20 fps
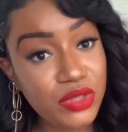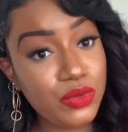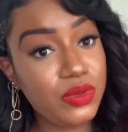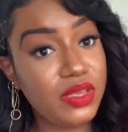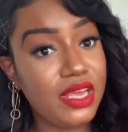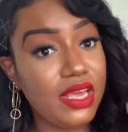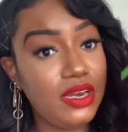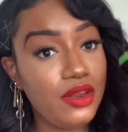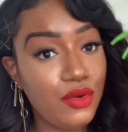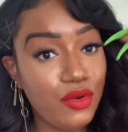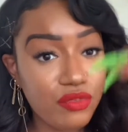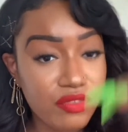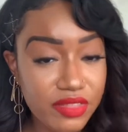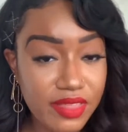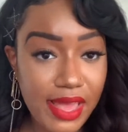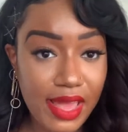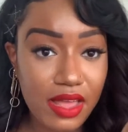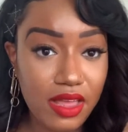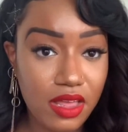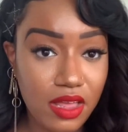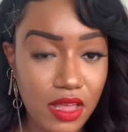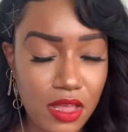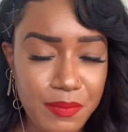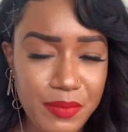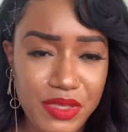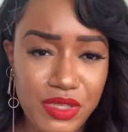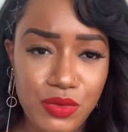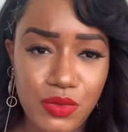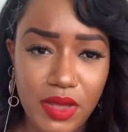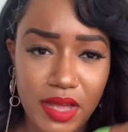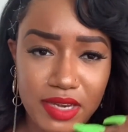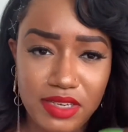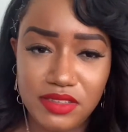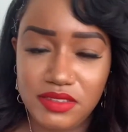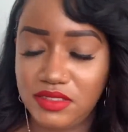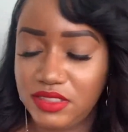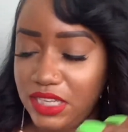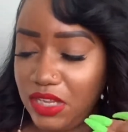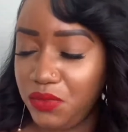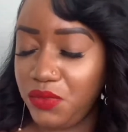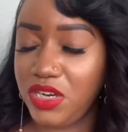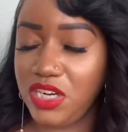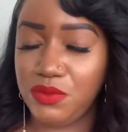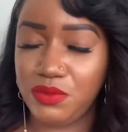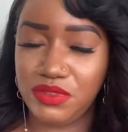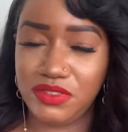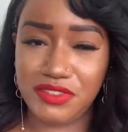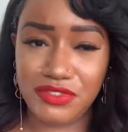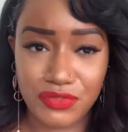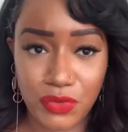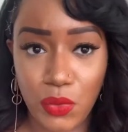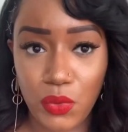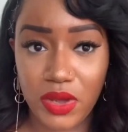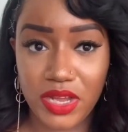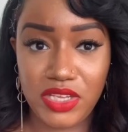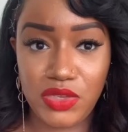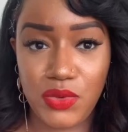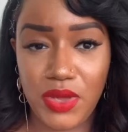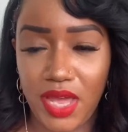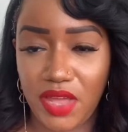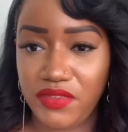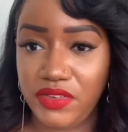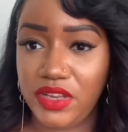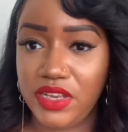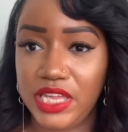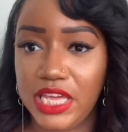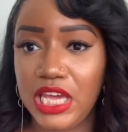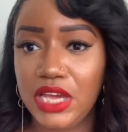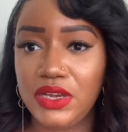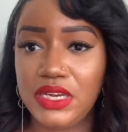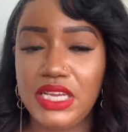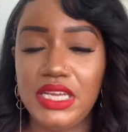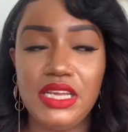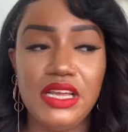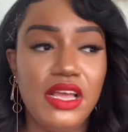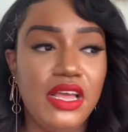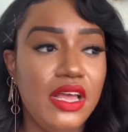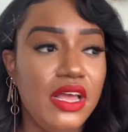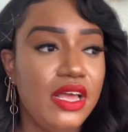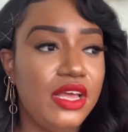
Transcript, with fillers: you get over that hump and you understand what it was for and you have clarity,